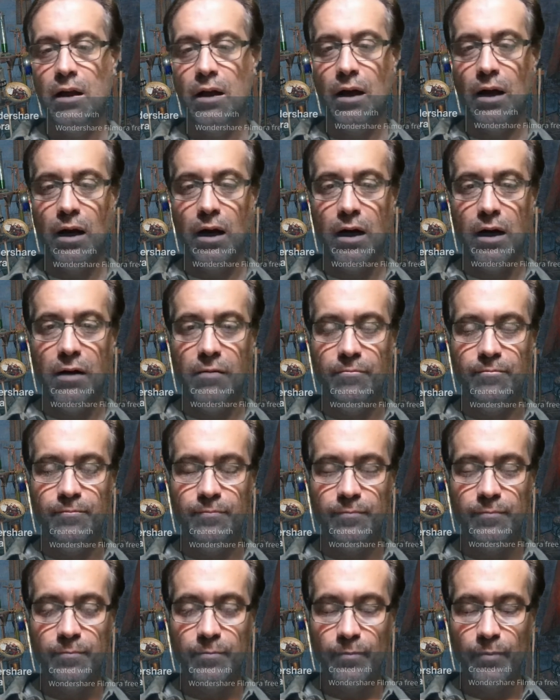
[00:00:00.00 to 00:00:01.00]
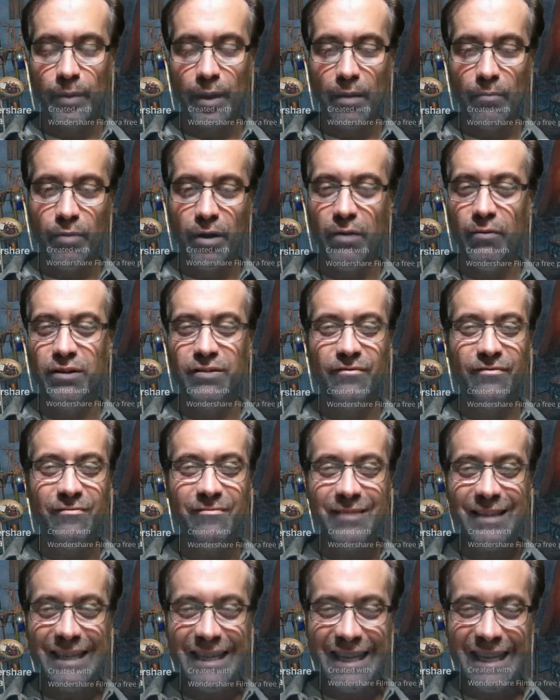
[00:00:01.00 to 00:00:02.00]
But it was
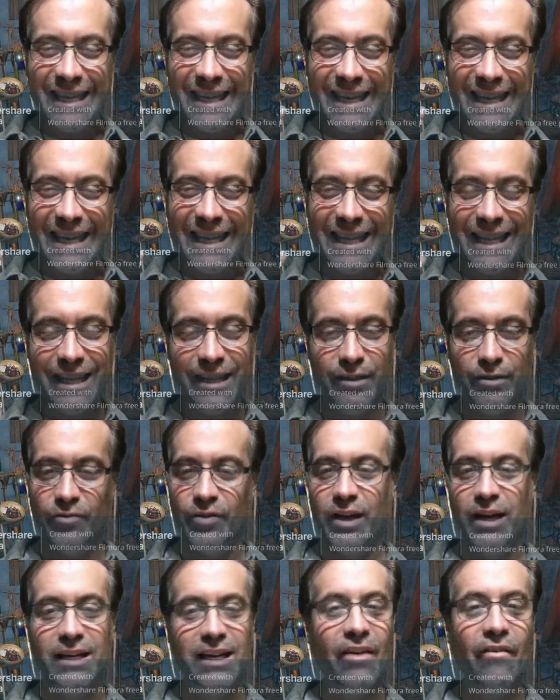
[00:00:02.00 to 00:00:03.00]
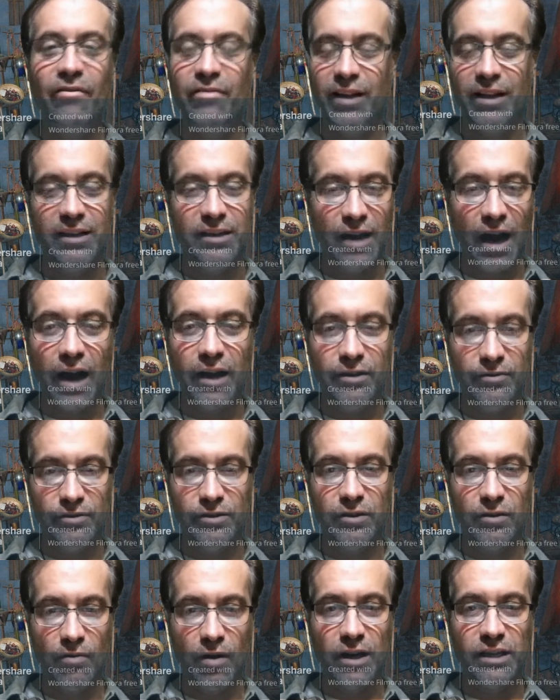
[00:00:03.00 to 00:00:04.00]
really little. They could definitely not use
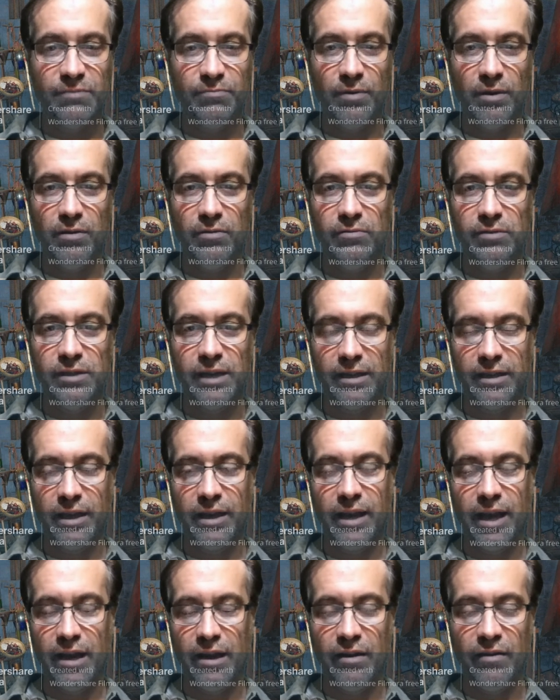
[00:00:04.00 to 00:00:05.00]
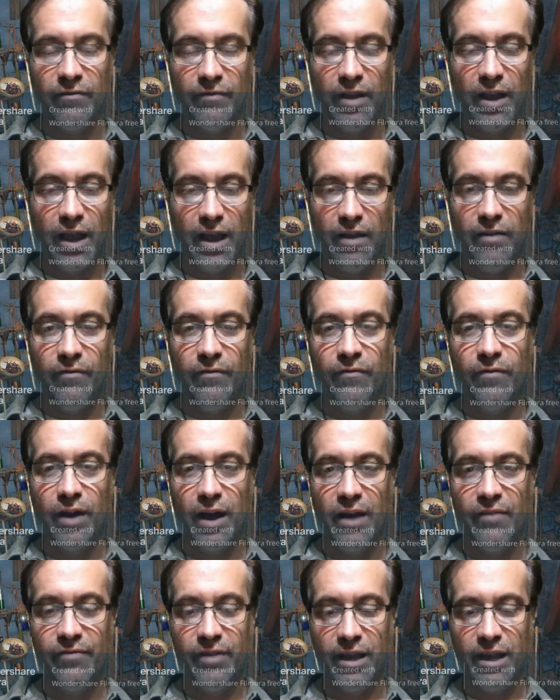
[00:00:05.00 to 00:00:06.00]
crossbows like they can in
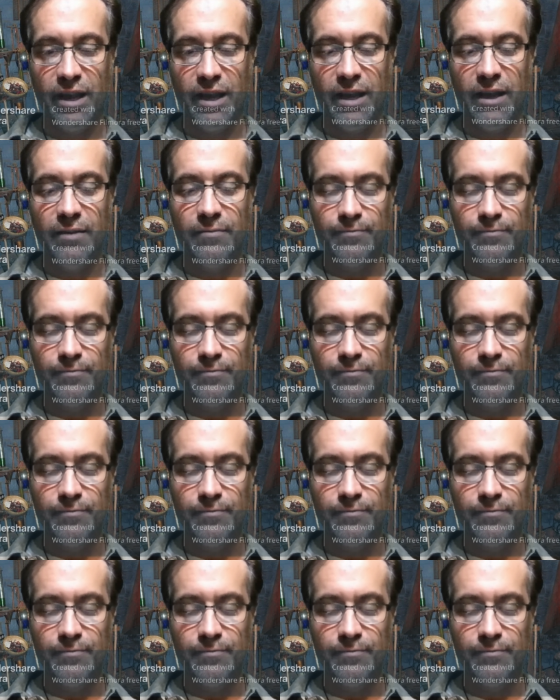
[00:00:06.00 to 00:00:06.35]
5e.